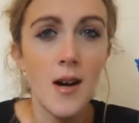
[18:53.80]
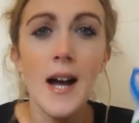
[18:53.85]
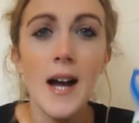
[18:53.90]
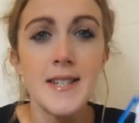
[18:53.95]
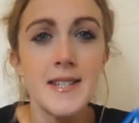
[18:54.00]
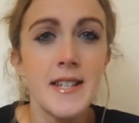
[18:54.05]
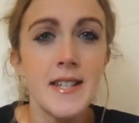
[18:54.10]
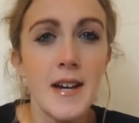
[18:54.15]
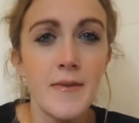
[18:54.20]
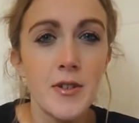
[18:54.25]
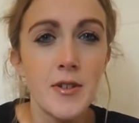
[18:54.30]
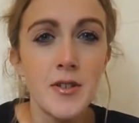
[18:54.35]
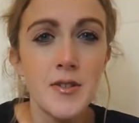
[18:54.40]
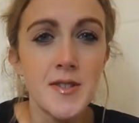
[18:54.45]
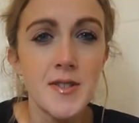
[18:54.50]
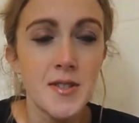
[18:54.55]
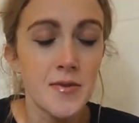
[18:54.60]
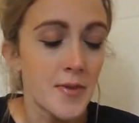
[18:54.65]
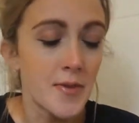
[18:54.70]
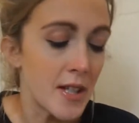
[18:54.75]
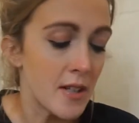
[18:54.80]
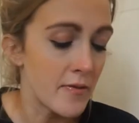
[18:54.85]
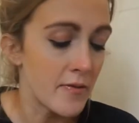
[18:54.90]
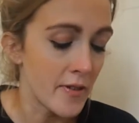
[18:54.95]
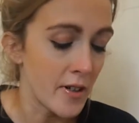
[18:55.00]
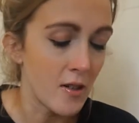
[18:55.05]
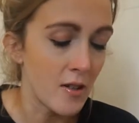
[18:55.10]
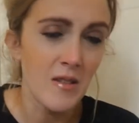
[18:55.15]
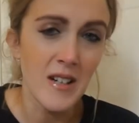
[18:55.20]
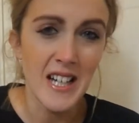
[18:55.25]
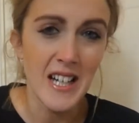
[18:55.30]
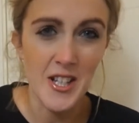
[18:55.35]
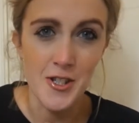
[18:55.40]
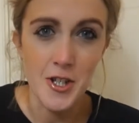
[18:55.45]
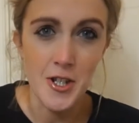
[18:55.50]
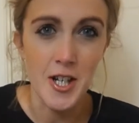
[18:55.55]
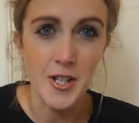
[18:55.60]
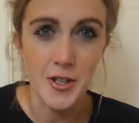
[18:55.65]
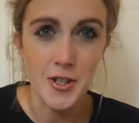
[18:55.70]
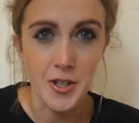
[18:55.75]
didn't ever use the refill, and
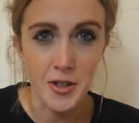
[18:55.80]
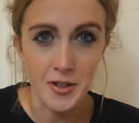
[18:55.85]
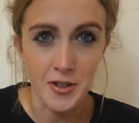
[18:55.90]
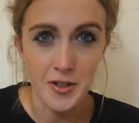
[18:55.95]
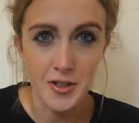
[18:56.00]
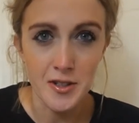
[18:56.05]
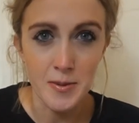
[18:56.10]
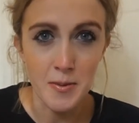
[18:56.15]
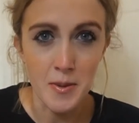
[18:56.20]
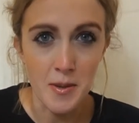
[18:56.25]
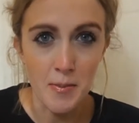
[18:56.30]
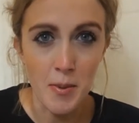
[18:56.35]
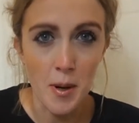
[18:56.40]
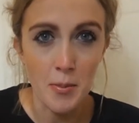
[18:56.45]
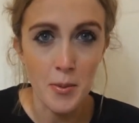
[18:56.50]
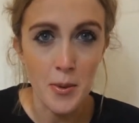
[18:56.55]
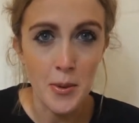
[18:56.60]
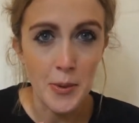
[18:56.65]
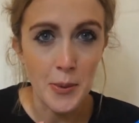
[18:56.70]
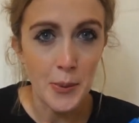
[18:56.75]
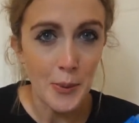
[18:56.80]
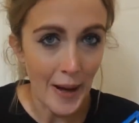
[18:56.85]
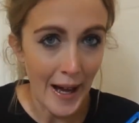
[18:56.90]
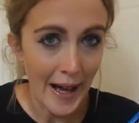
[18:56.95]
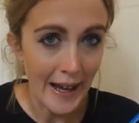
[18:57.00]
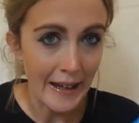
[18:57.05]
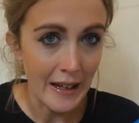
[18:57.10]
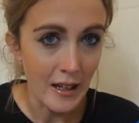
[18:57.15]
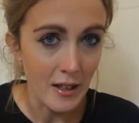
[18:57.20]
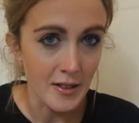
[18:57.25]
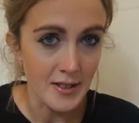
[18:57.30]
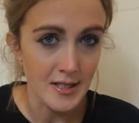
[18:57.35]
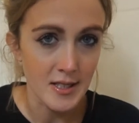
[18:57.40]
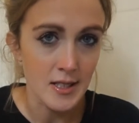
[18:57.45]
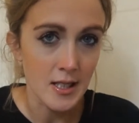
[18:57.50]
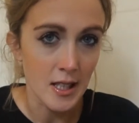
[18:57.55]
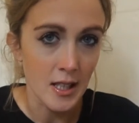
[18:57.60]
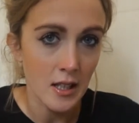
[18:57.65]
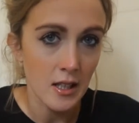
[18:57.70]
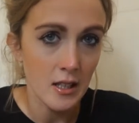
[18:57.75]
actually I chucked some of the popcorn away because
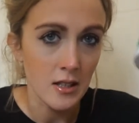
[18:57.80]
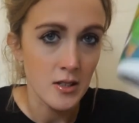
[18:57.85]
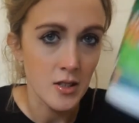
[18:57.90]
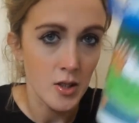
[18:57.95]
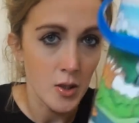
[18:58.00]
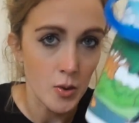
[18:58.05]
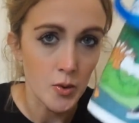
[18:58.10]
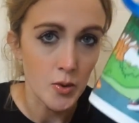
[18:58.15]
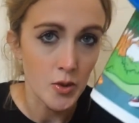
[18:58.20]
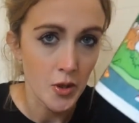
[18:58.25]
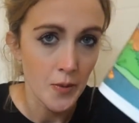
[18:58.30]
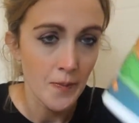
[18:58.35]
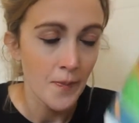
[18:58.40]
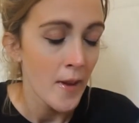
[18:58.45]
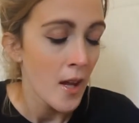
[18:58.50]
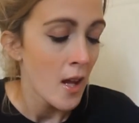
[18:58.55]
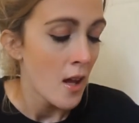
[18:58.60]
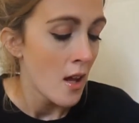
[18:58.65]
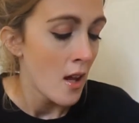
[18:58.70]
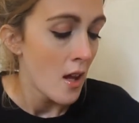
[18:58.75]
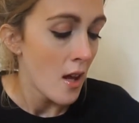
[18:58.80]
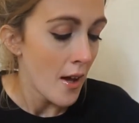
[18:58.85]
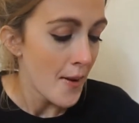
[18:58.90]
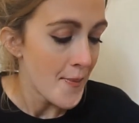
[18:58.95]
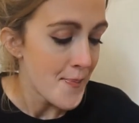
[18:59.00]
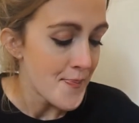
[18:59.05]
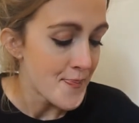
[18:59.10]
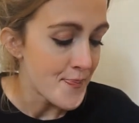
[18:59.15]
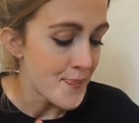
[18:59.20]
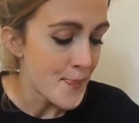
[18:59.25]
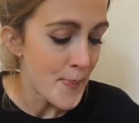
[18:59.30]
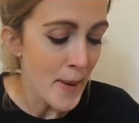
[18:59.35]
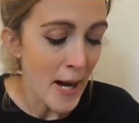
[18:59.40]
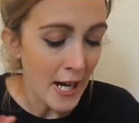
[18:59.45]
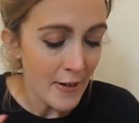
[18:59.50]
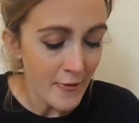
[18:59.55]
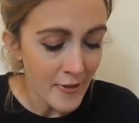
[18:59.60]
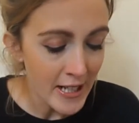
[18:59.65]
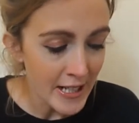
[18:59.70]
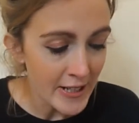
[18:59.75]
like it's huge. But I
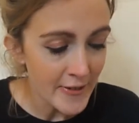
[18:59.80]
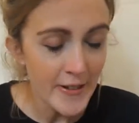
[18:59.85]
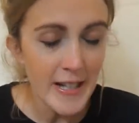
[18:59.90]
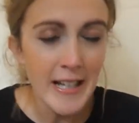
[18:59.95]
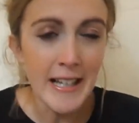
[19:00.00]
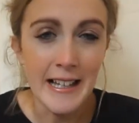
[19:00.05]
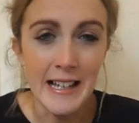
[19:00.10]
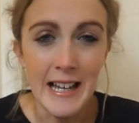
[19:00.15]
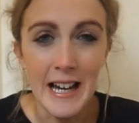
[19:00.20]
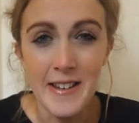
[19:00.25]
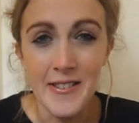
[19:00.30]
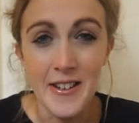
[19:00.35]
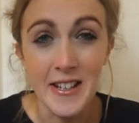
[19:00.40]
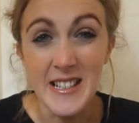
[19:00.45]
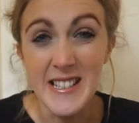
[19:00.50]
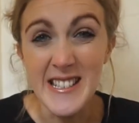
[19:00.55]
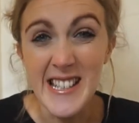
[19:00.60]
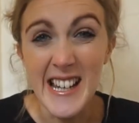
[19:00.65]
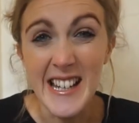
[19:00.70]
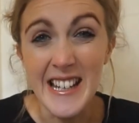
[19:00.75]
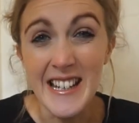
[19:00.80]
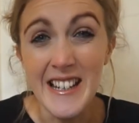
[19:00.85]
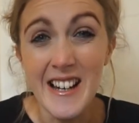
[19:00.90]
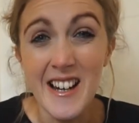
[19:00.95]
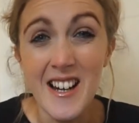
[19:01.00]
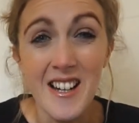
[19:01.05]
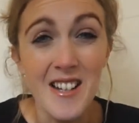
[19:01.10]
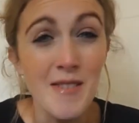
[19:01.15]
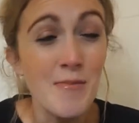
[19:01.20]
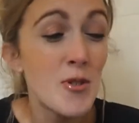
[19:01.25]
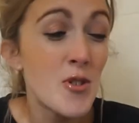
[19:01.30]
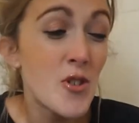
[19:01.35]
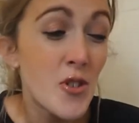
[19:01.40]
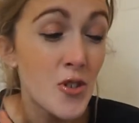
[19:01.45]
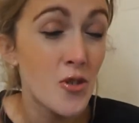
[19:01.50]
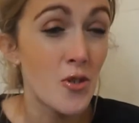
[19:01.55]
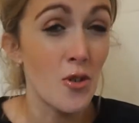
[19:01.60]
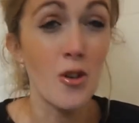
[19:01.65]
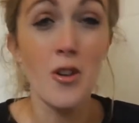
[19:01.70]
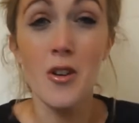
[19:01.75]
really, really like the container. I am a
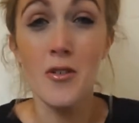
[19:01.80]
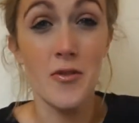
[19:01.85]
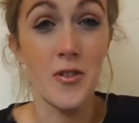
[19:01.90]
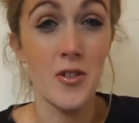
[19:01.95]
sucker for